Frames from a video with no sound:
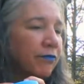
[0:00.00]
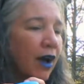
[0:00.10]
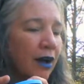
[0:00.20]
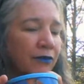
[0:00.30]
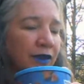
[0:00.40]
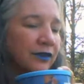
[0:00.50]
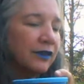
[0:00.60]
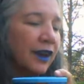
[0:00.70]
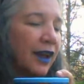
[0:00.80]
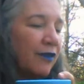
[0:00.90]

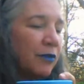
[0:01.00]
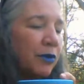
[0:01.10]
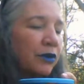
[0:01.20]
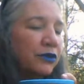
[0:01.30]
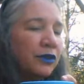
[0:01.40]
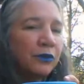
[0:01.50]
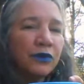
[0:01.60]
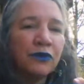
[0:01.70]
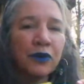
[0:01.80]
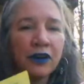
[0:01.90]
Obviously, I have a Post-it
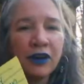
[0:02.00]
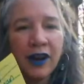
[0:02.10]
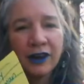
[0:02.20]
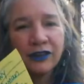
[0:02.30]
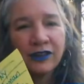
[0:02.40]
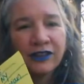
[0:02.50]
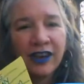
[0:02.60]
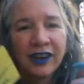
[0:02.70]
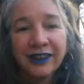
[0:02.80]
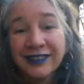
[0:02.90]
with 4 corrections
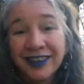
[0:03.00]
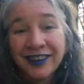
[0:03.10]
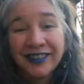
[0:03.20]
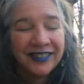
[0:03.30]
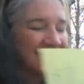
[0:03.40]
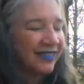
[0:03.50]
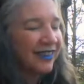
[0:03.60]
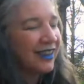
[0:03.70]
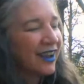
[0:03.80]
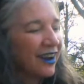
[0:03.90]
on it. So,
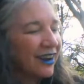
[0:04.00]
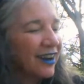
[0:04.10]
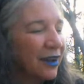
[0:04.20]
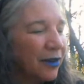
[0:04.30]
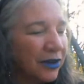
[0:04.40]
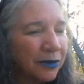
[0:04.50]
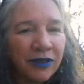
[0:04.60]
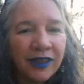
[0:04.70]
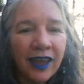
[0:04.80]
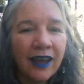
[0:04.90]
all right, welcome
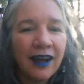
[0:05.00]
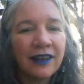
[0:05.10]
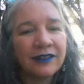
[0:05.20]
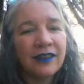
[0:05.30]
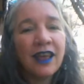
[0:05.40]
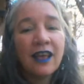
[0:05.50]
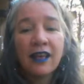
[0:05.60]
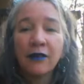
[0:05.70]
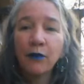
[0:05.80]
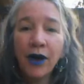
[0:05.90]
to the chaos.
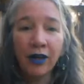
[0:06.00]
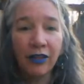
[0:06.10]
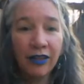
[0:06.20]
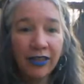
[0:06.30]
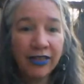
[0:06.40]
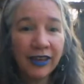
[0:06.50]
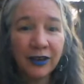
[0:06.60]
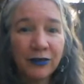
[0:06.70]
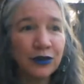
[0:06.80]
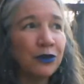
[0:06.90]
Well,
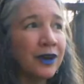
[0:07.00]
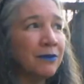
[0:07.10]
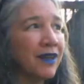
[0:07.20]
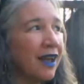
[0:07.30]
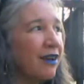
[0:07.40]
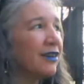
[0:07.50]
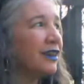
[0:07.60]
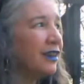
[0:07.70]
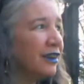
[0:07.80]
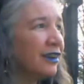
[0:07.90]
thank you for joining me out
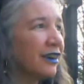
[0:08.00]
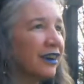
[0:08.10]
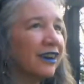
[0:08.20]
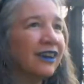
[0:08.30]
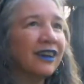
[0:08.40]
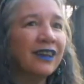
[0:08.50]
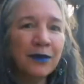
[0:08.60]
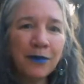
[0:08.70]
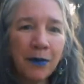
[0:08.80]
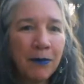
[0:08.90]
here in my